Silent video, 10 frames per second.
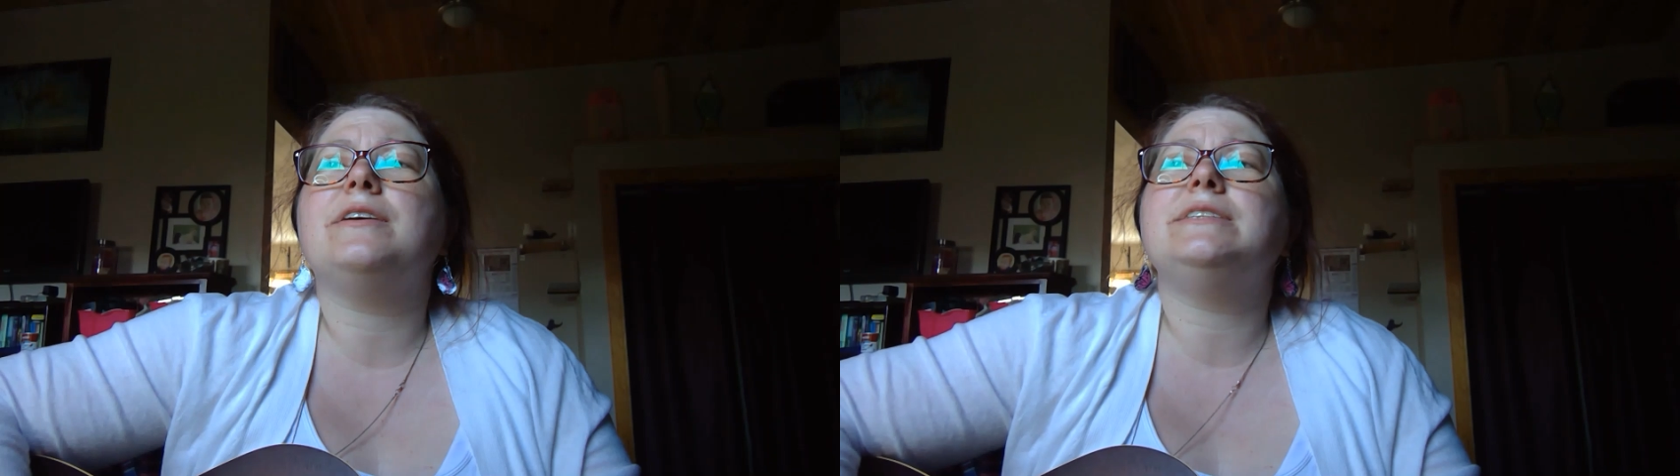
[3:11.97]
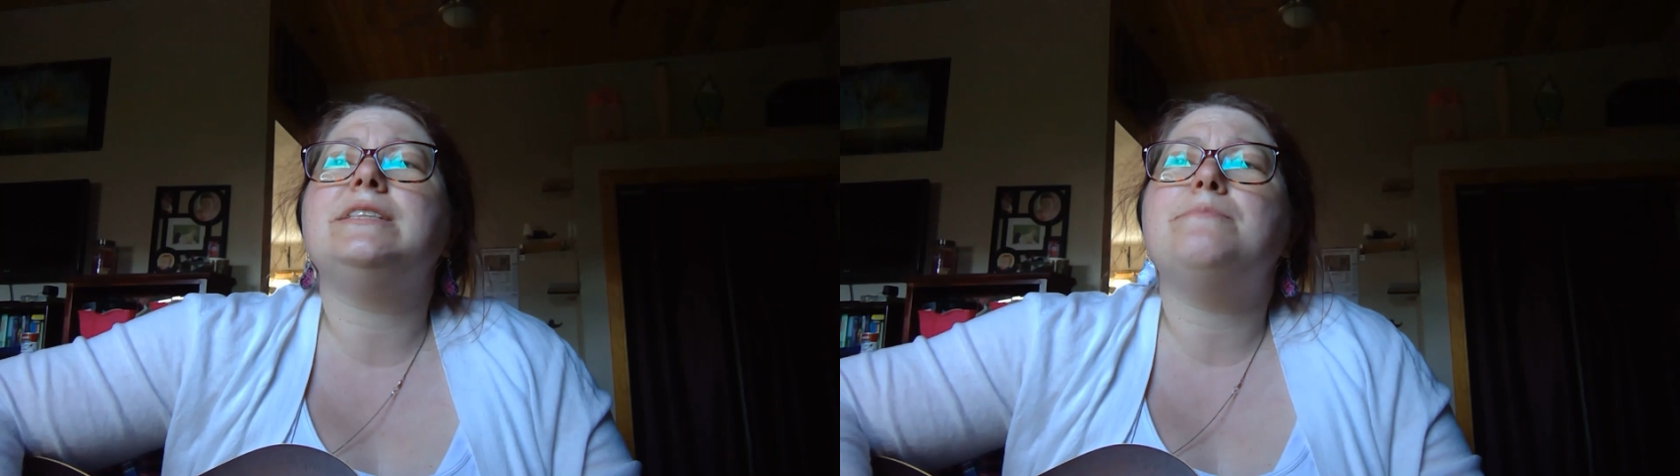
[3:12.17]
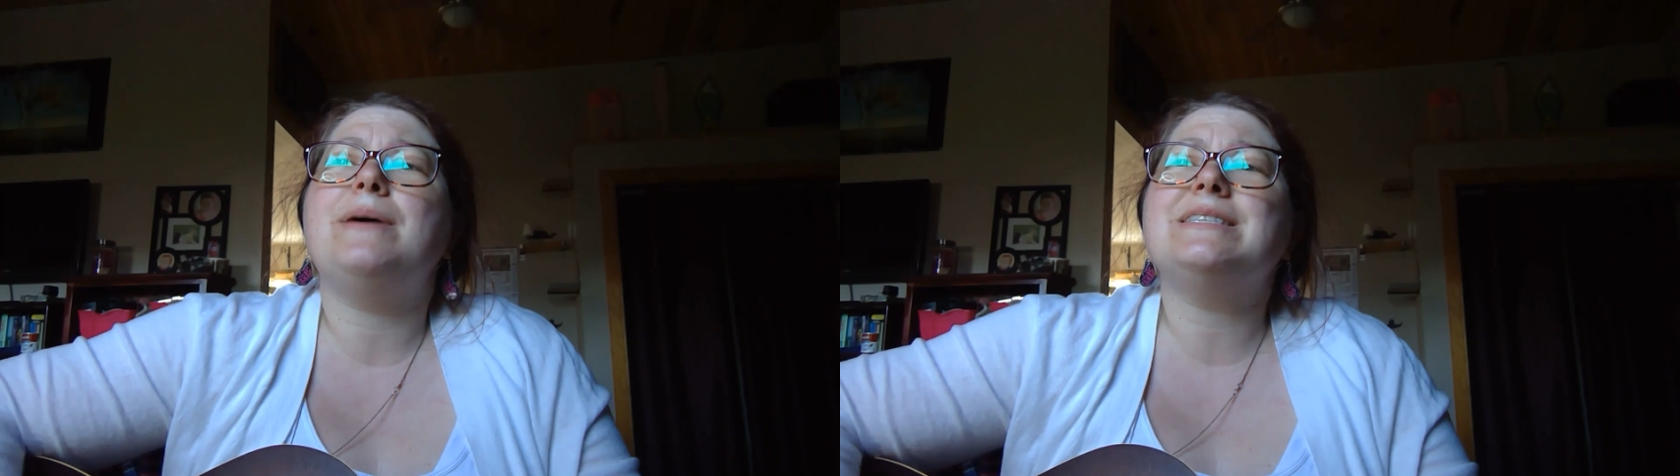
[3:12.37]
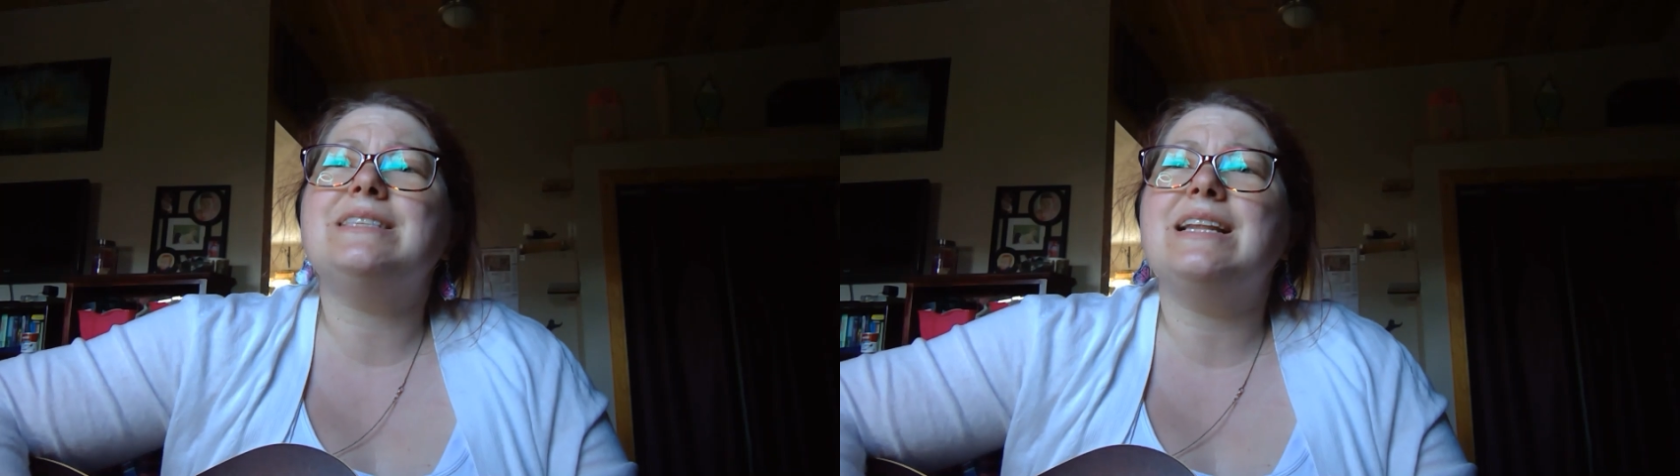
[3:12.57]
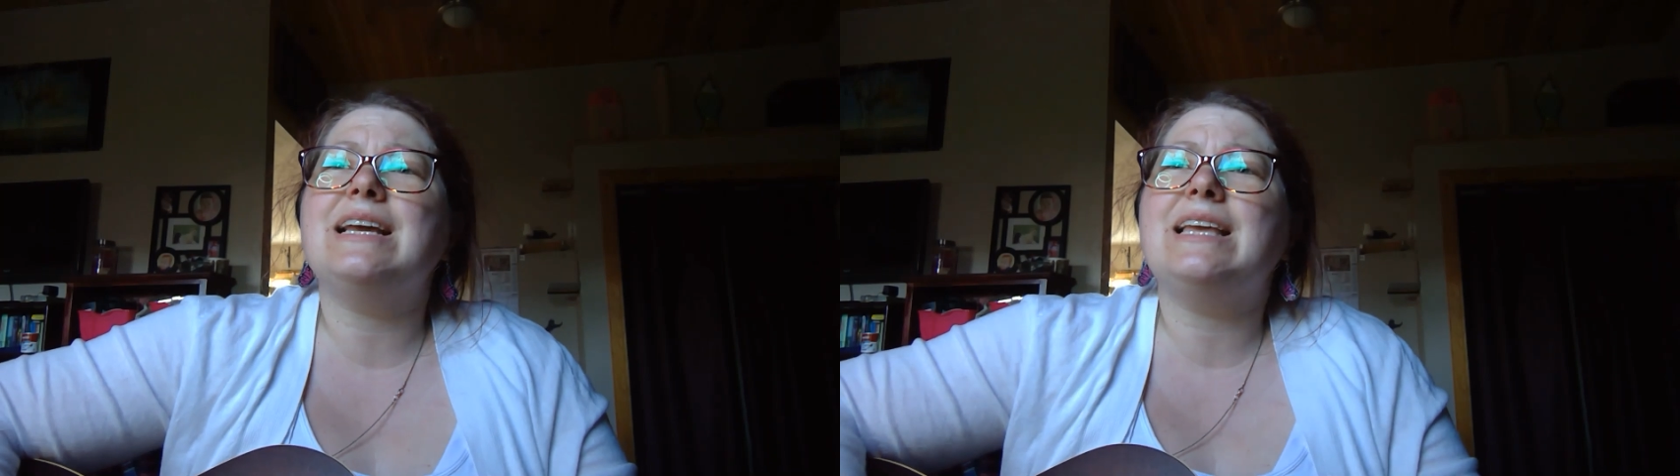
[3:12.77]
I did the
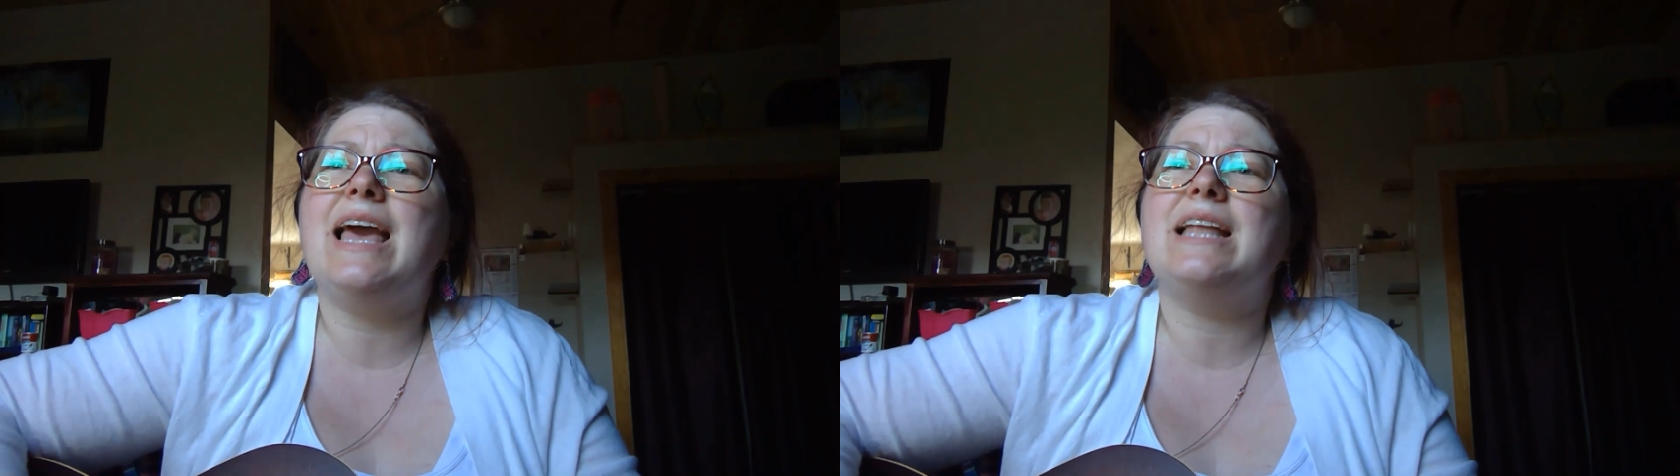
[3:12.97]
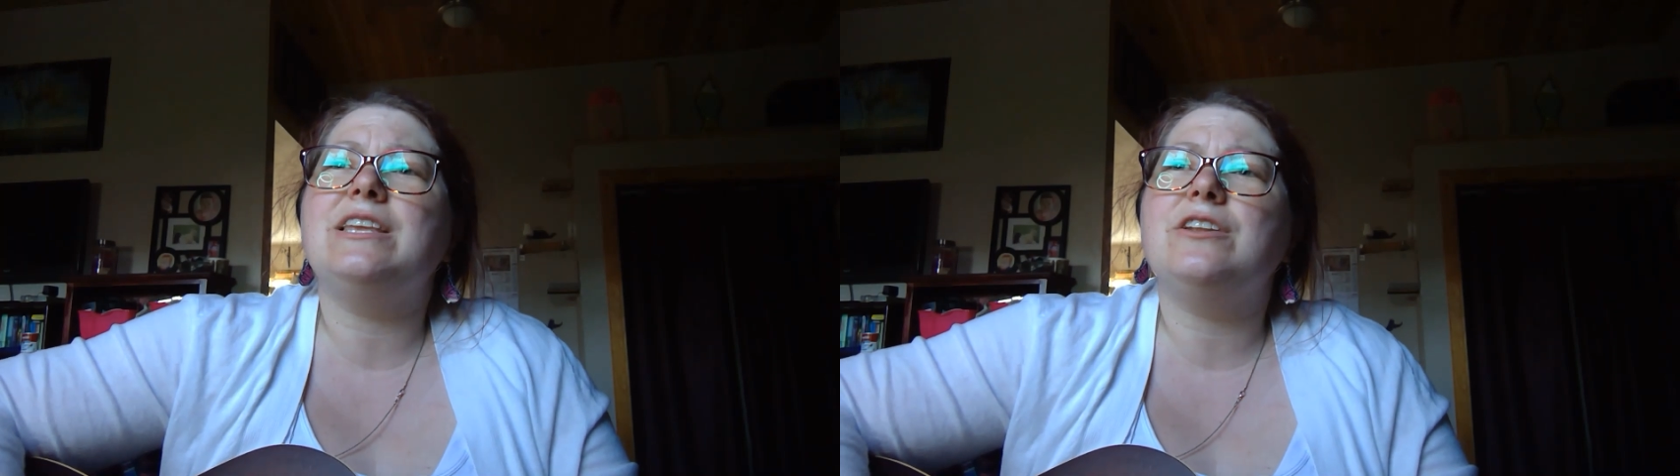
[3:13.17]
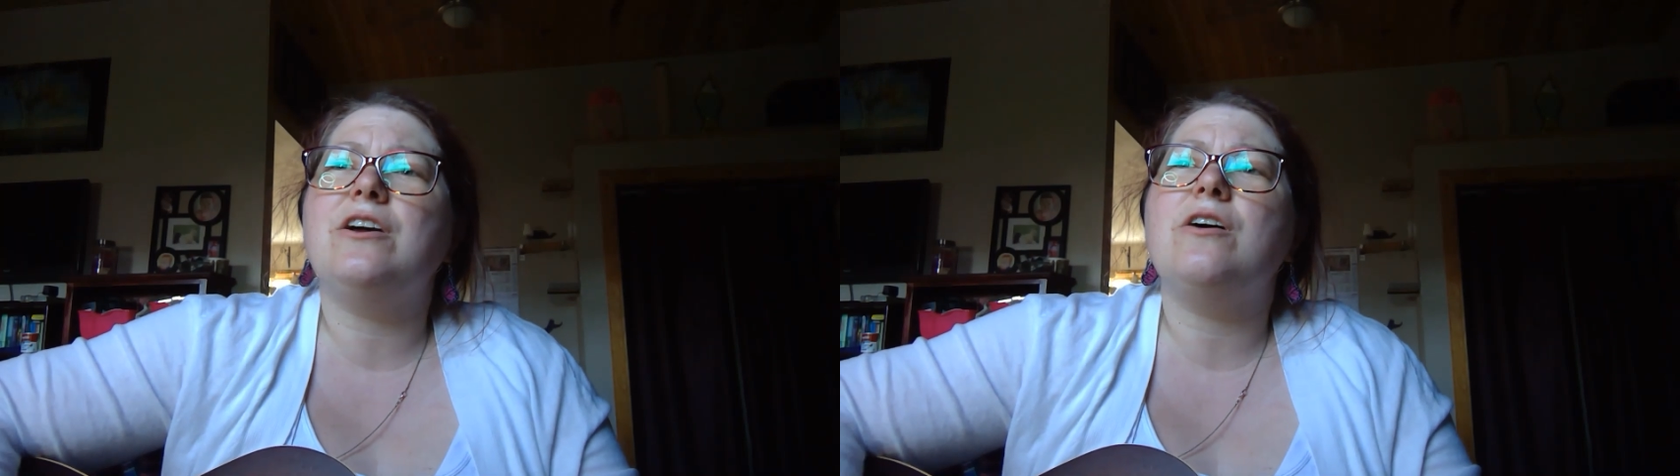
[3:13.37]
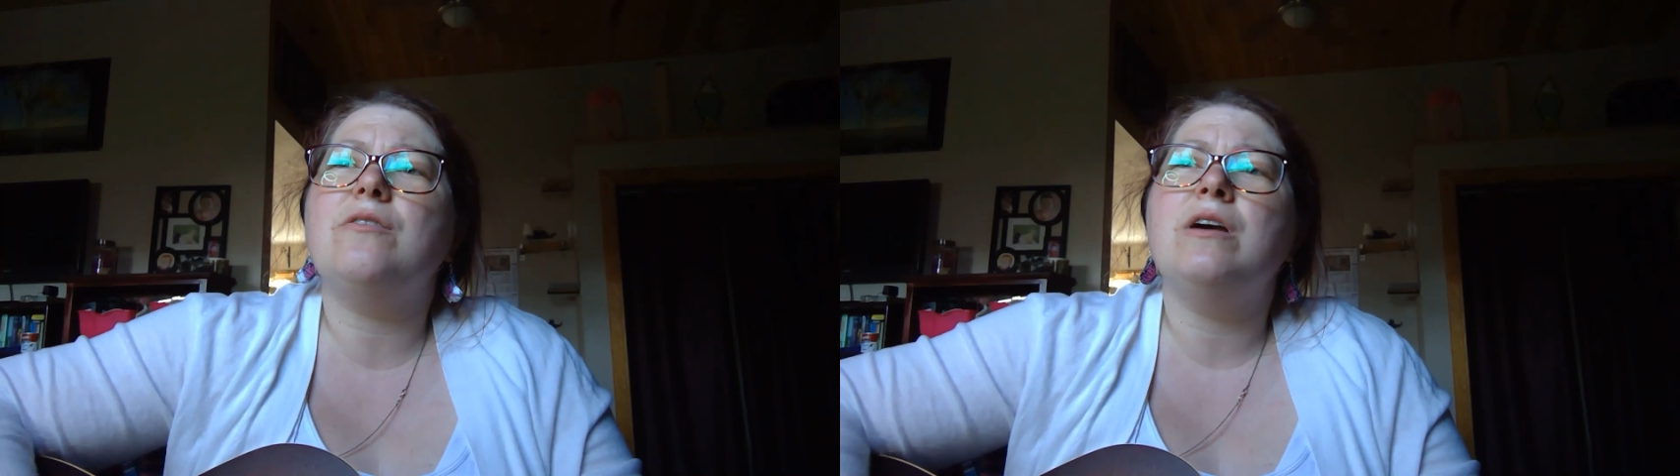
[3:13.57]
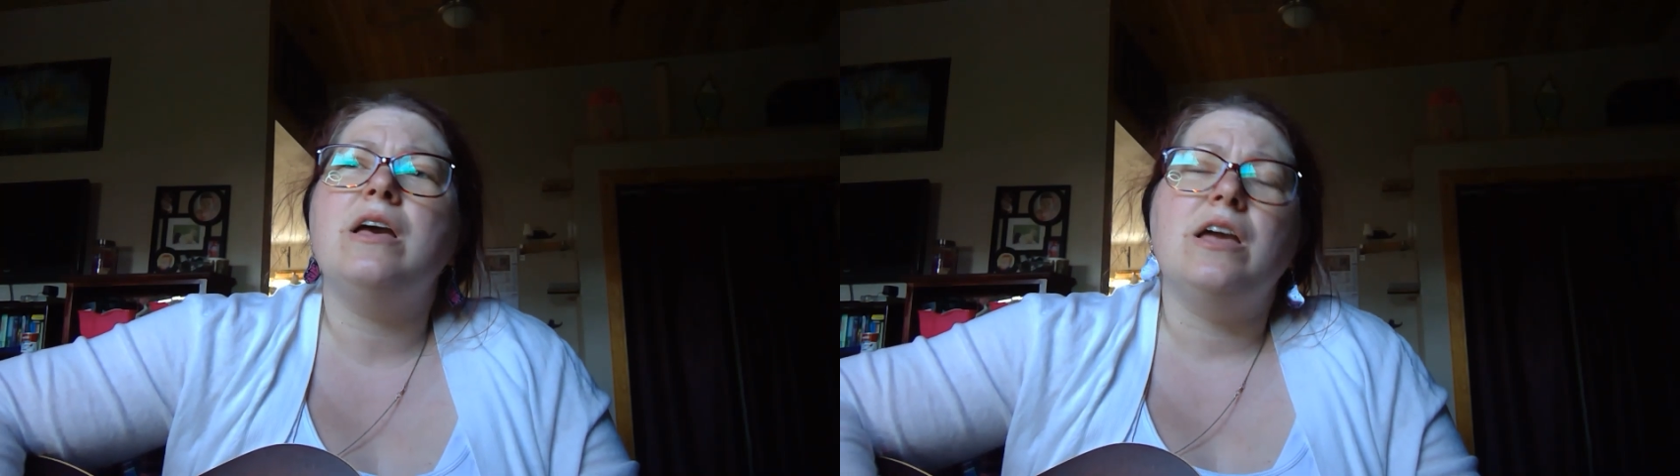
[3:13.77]
best that I can, you know.